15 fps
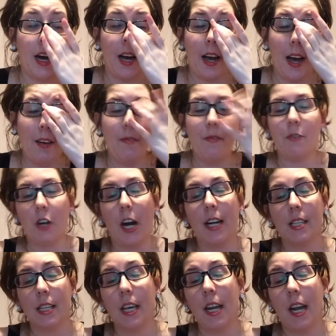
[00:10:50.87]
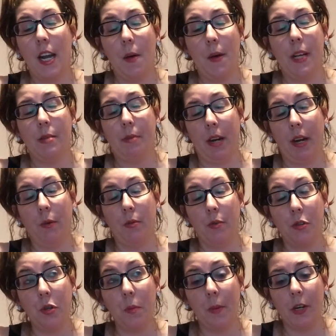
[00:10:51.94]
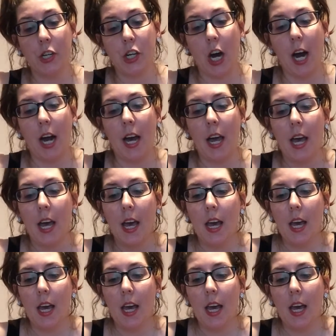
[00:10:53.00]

I have dry skin anyways, but I get super dry